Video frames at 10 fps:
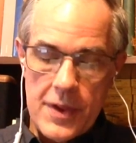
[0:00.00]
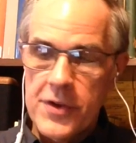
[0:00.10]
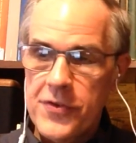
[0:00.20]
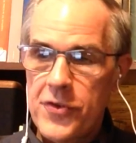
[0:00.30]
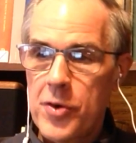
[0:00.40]

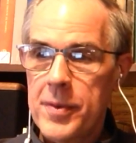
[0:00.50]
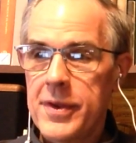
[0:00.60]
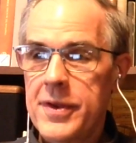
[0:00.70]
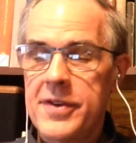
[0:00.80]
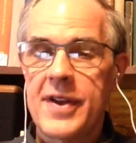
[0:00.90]
The
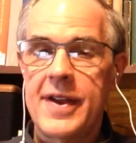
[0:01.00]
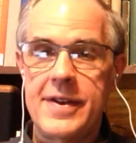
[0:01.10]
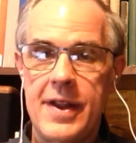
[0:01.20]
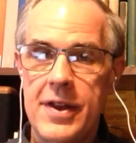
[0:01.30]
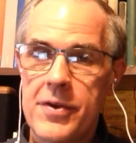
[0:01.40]
formula is
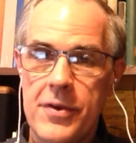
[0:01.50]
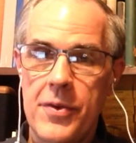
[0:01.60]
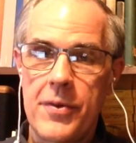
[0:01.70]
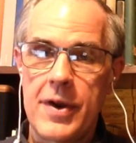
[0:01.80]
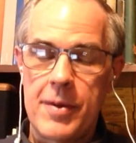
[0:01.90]
identical to
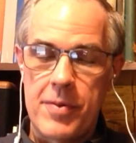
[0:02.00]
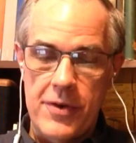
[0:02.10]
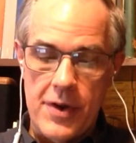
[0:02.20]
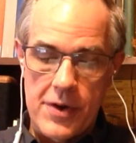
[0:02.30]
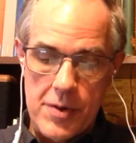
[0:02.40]
the one I
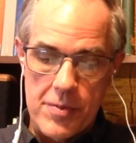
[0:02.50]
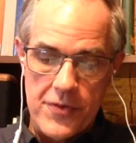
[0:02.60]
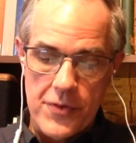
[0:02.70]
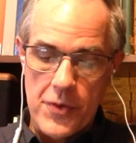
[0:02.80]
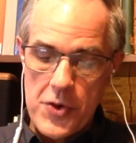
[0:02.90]
presented you
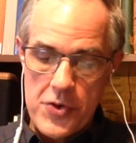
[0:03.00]
before.